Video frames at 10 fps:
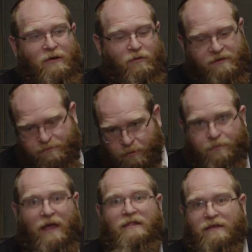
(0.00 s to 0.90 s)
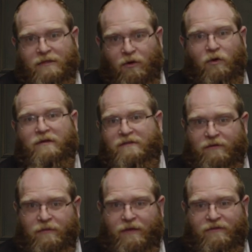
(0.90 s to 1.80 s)
was propelling the horse of
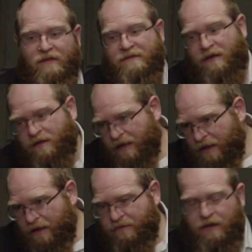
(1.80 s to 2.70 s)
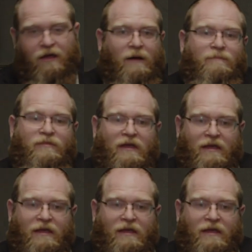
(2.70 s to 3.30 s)
Rav Yussie to come.